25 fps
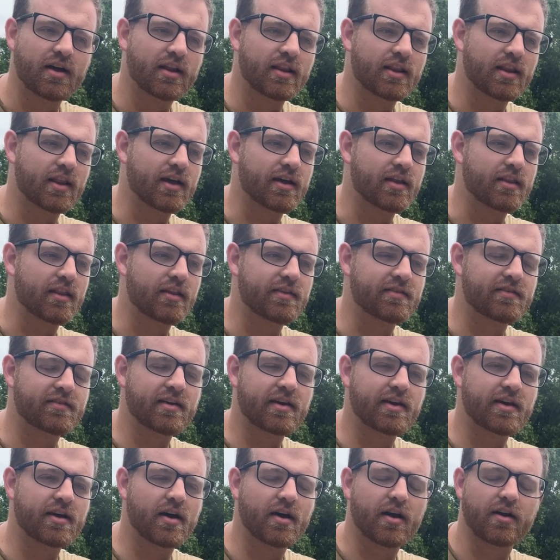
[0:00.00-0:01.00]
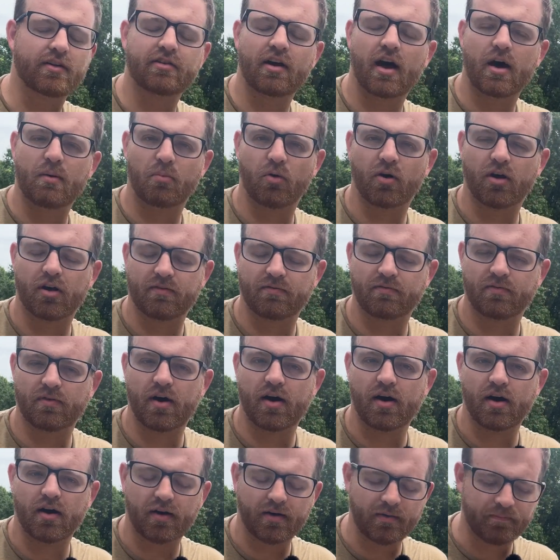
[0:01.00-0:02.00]
like let's say on a topwater
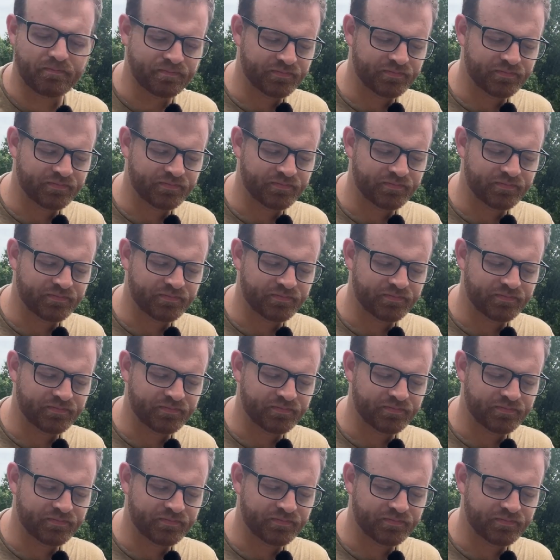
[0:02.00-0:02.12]
frog,